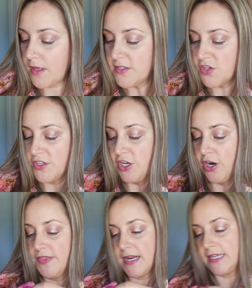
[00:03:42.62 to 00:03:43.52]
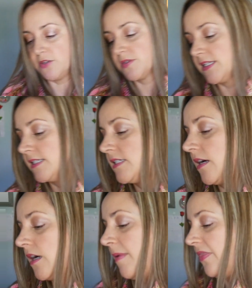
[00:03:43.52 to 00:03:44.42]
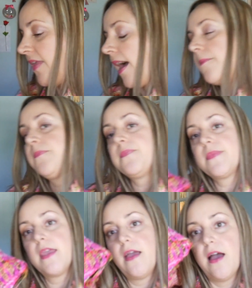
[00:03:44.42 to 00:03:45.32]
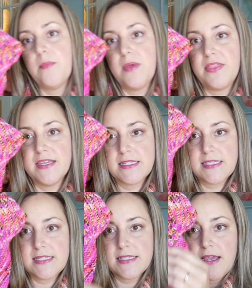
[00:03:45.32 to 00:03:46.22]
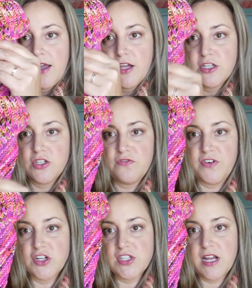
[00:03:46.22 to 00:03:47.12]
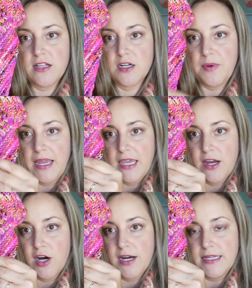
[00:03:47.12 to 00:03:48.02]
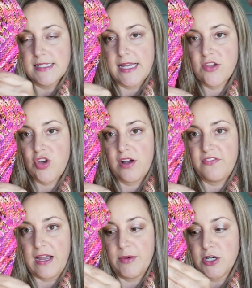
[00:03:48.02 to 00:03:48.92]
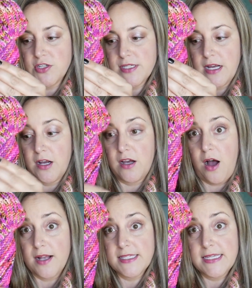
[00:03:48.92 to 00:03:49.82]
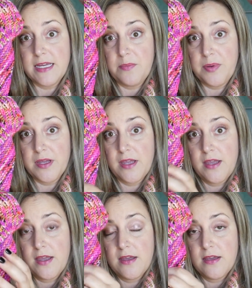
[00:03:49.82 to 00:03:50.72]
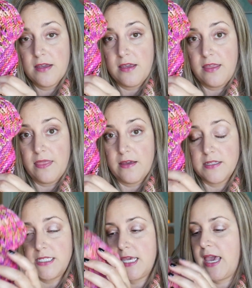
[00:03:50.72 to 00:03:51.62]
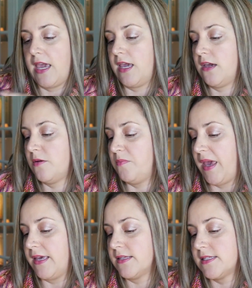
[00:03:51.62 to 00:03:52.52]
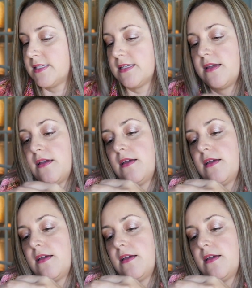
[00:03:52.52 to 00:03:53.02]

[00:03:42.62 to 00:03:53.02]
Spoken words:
So the yarn that I used, let's talk about that. This first color right here is Hedgehog Fibers Gossip in the DK base.